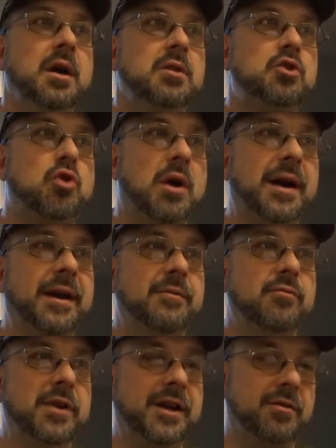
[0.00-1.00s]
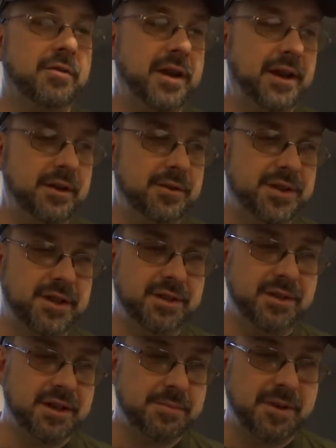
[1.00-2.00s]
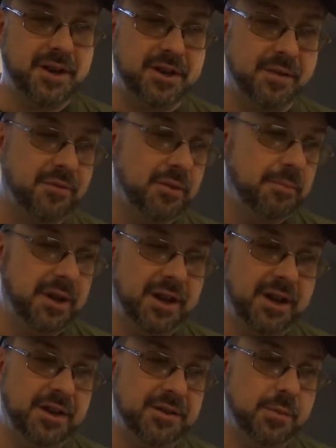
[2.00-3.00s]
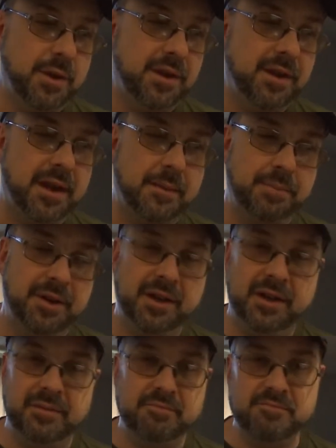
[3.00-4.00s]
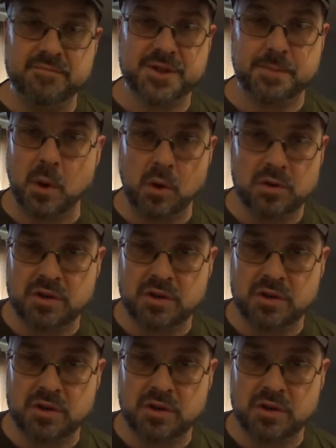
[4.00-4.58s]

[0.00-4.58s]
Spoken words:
try and recreate using as many different medias, whether that be smoke,